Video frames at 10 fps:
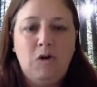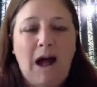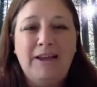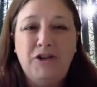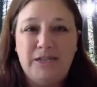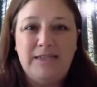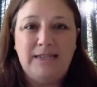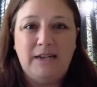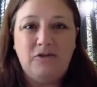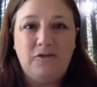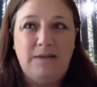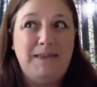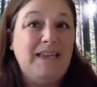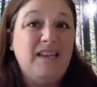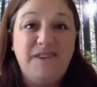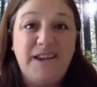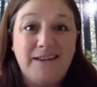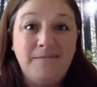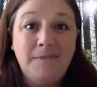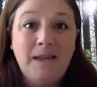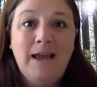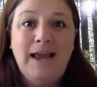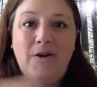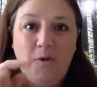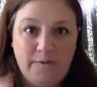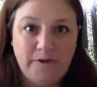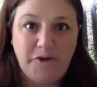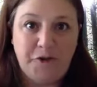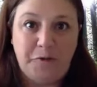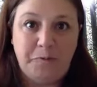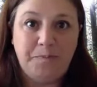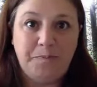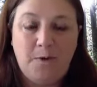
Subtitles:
I usually schedule them in the evening and over Zoom.